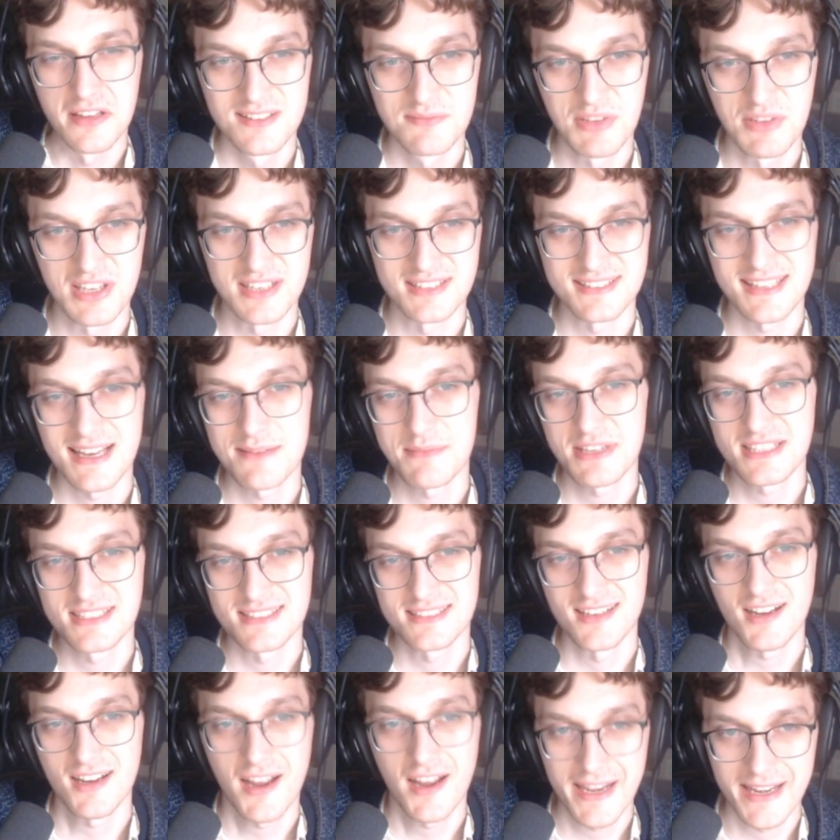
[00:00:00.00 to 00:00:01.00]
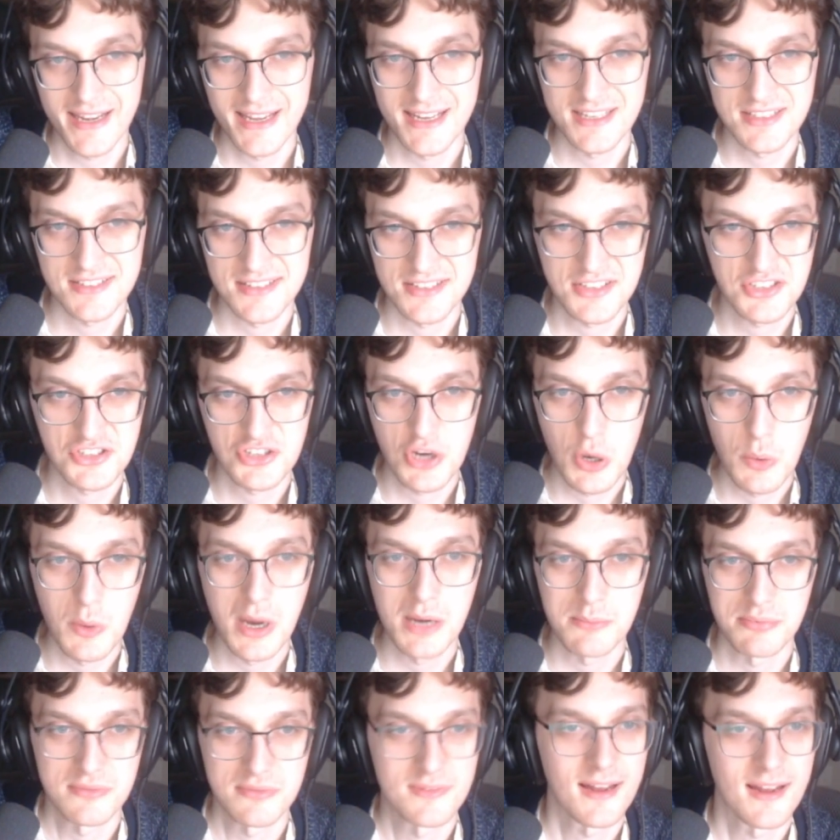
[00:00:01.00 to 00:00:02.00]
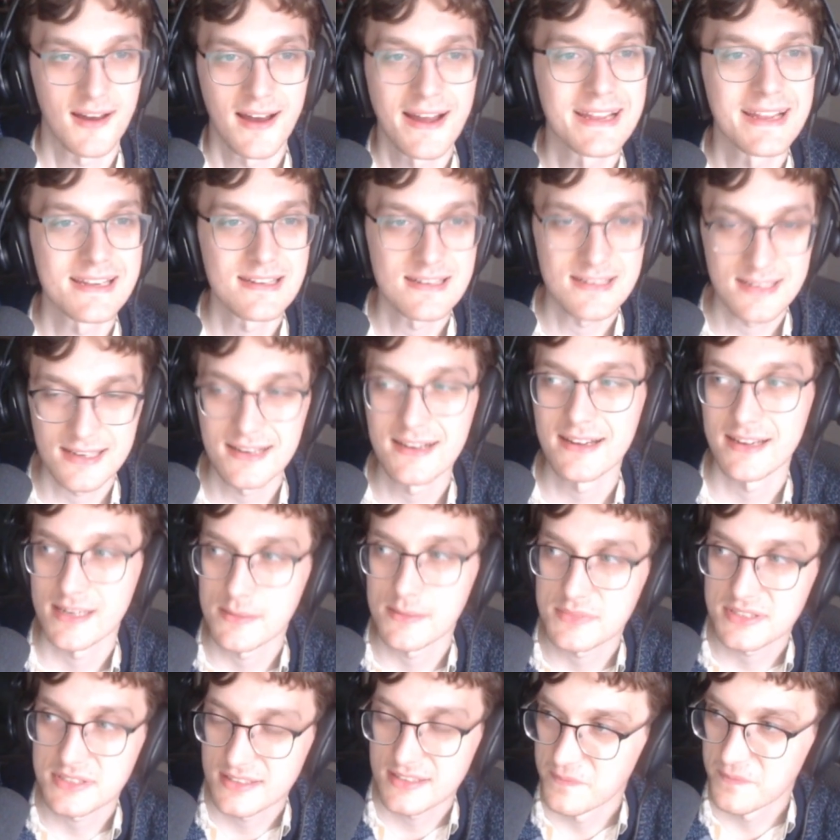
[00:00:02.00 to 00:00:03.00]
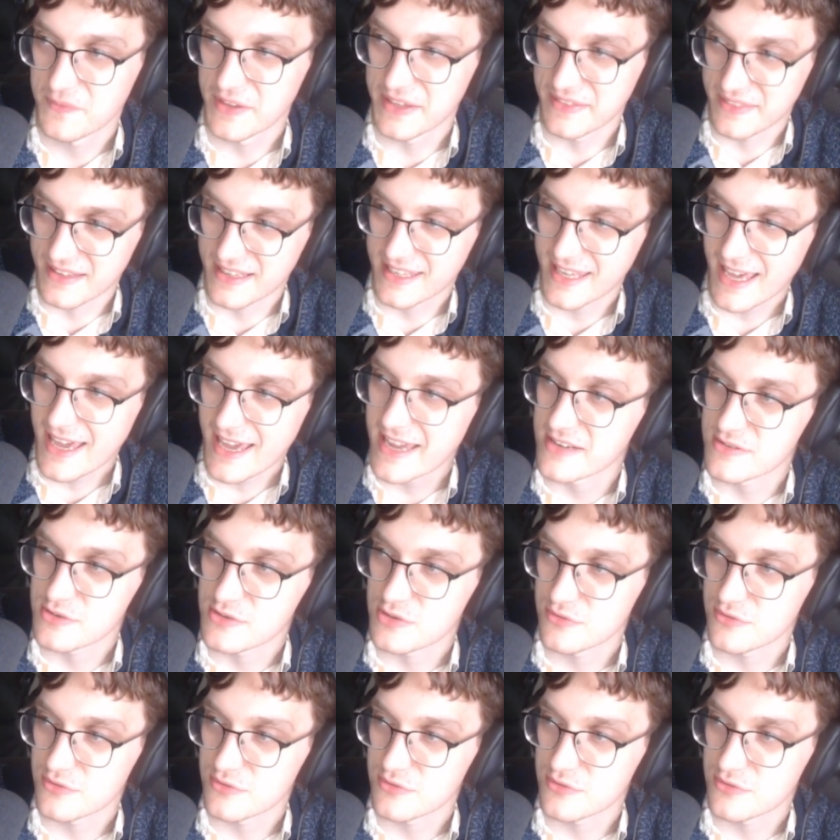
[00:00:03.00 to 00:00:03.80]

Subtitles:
because that means 9 has to show up 9 times in the cage,